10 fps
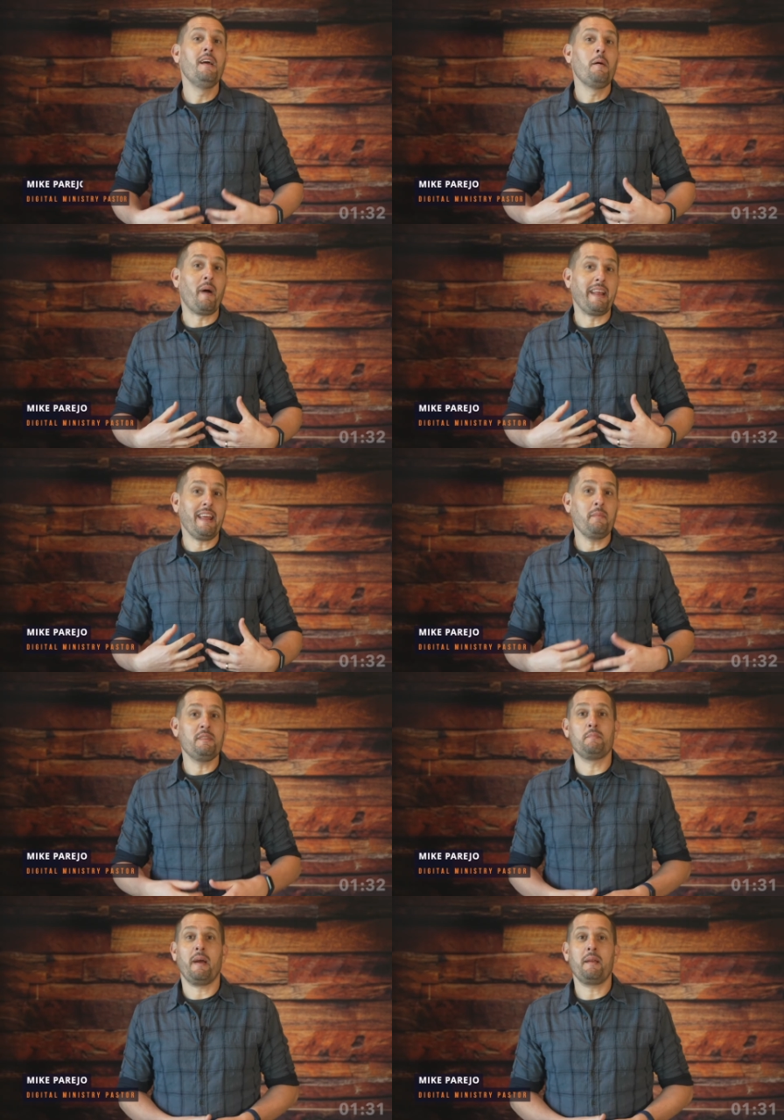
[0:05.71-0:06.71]
My name
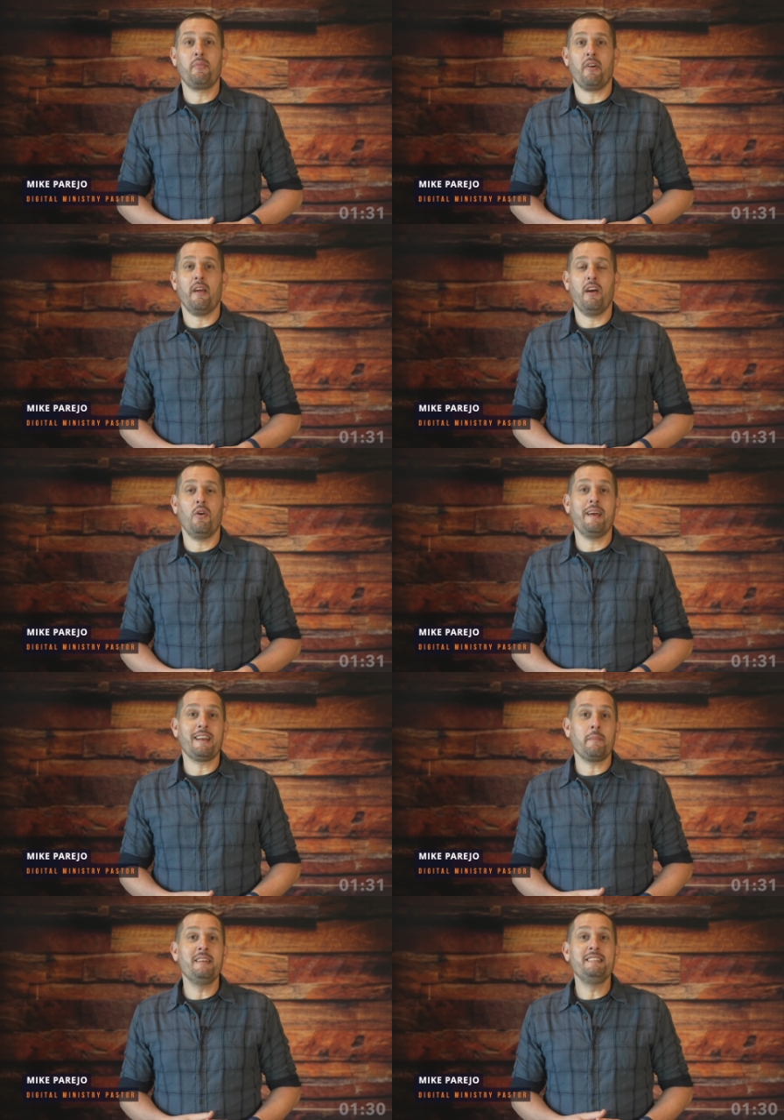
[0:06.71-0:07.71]
is Mike Parejo and
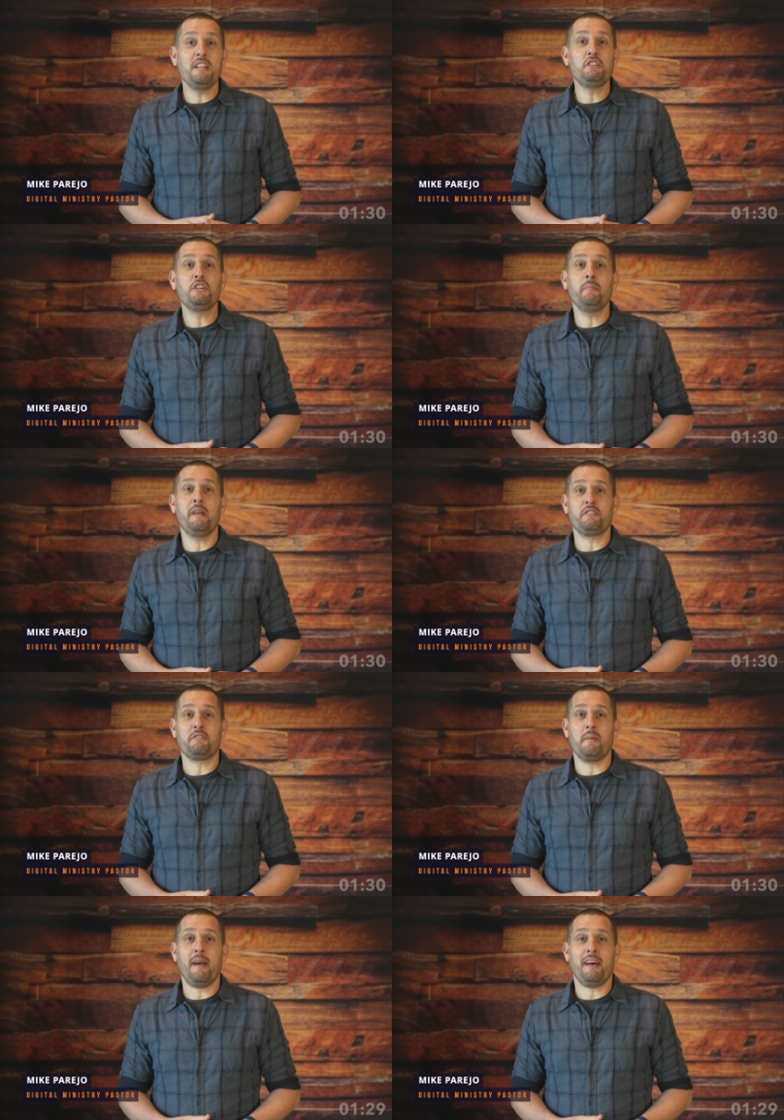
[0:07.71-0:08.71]
I'm the digital
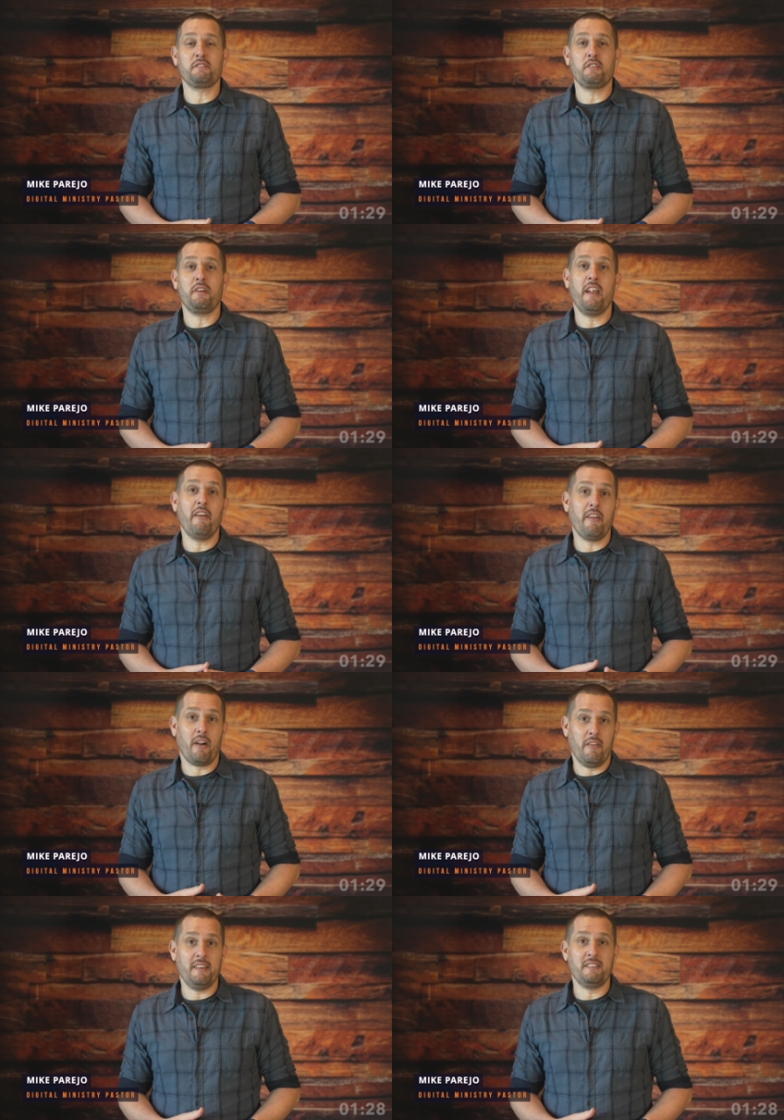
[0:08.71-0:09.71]
ministry pastor here at
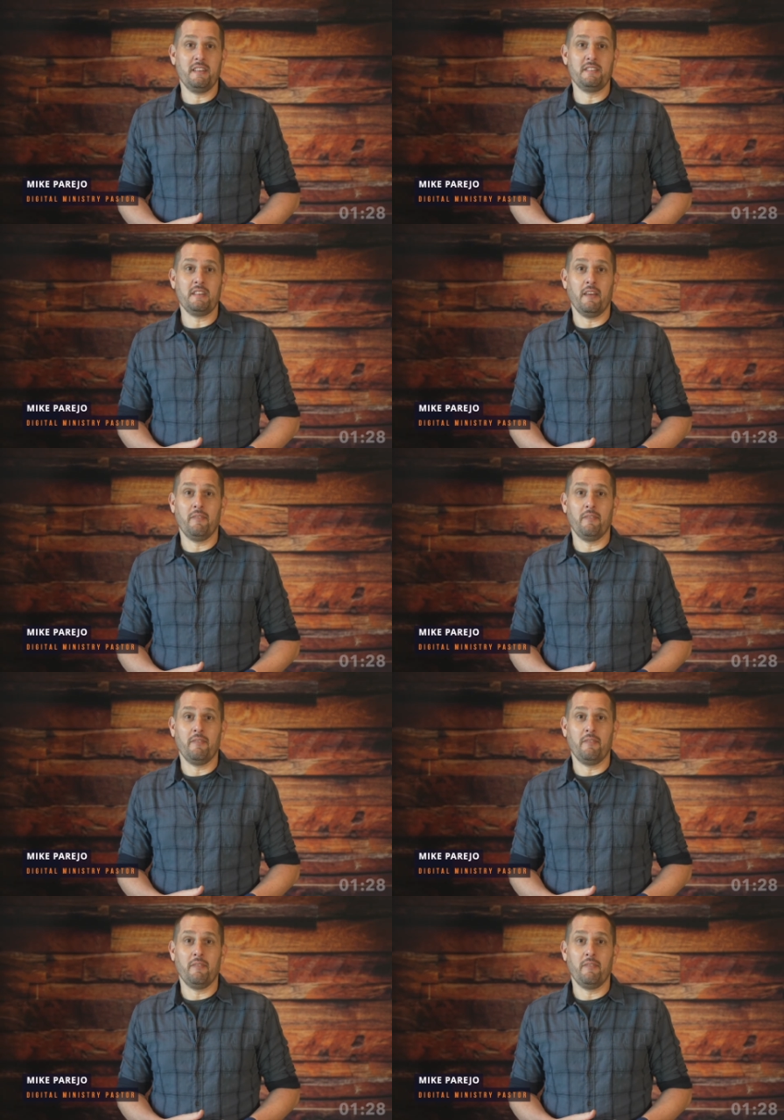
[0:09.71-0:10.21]
RVCC.